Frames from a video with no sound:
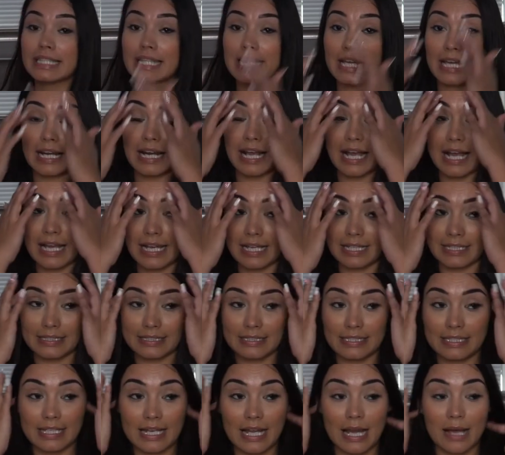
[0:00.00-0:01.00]
that I
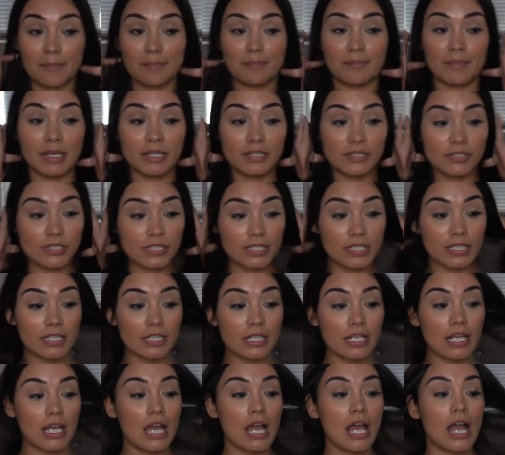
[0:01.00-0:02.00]
did not
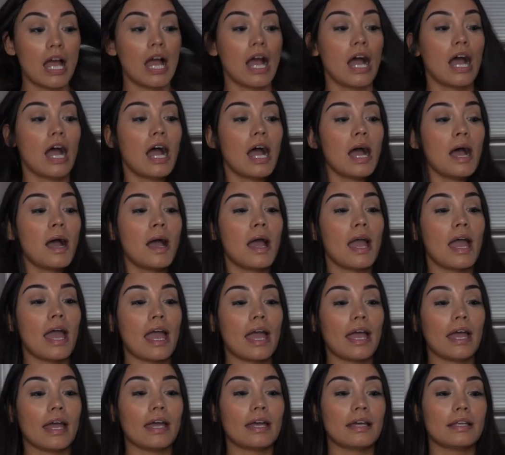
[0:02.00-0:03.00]
mention,
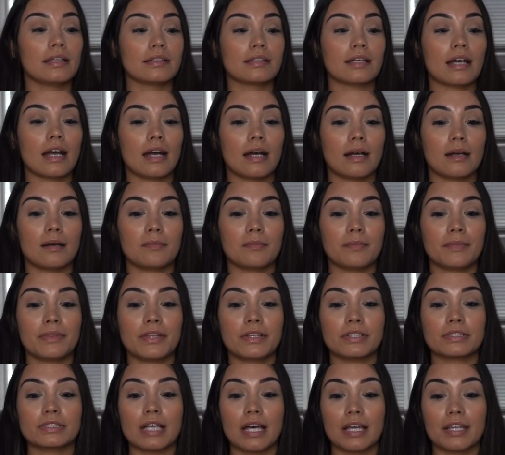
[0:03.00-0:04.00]
and
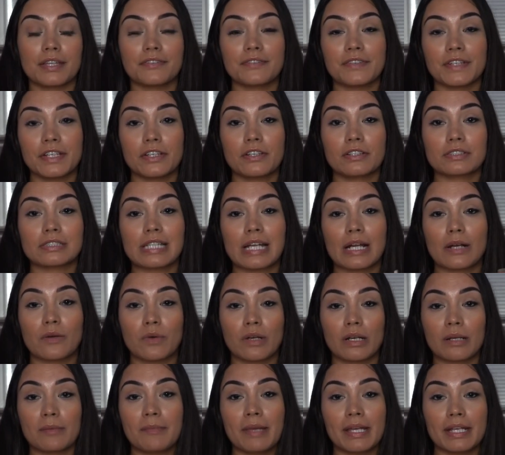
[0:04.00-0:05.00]
there's other videos that I
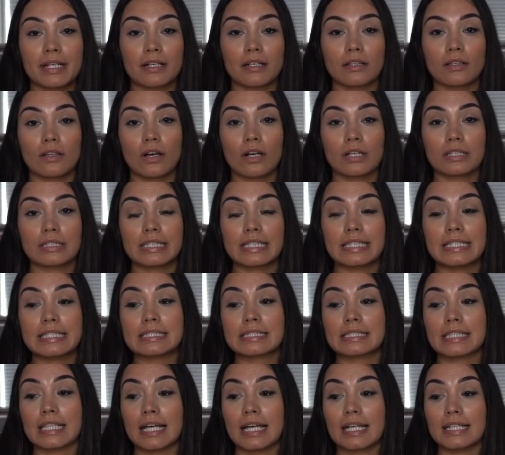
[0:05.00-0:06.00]
want to make along
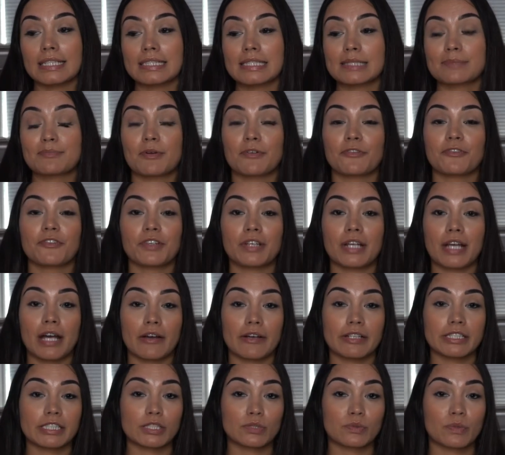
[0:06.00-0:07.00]
these lines, but for now
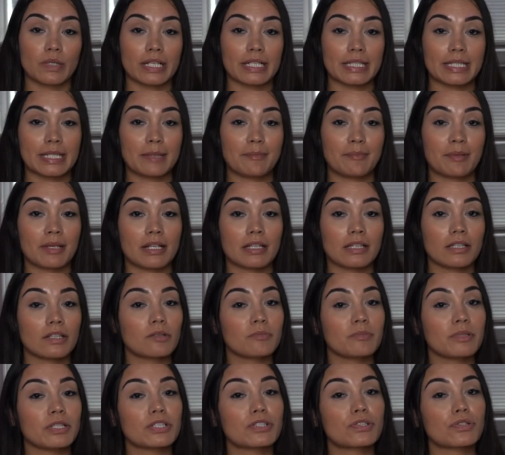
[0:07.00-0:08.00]
I just want to keep it a
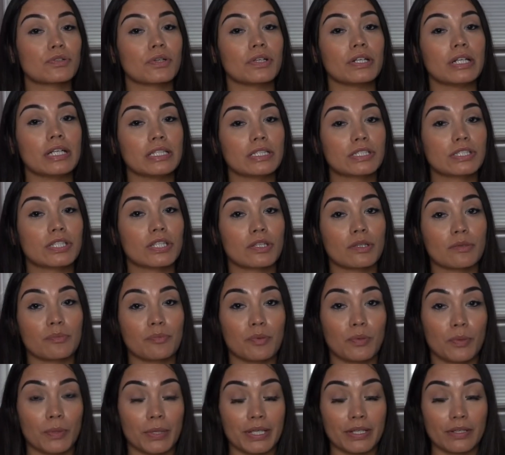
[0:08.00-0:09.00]
little bit short and to the
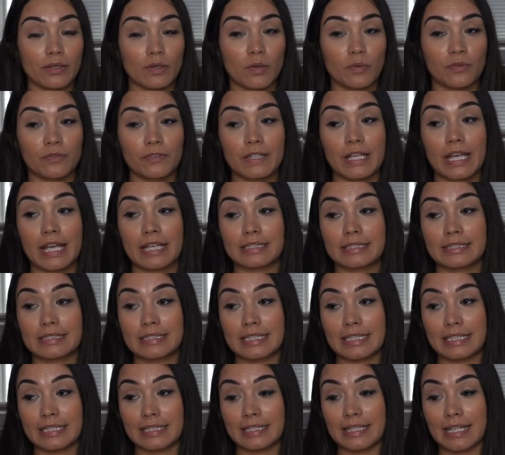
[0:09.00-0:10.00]
point. Hopefully I
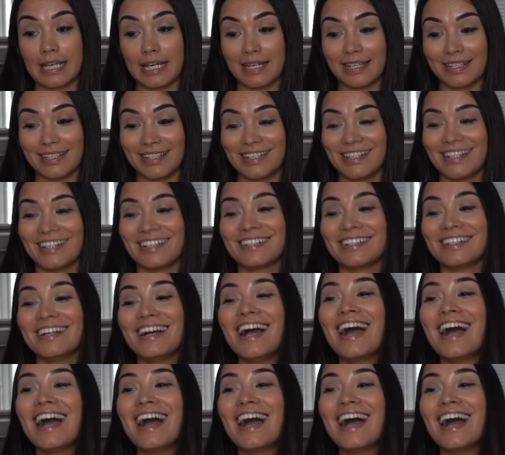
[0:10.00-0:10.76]
did that.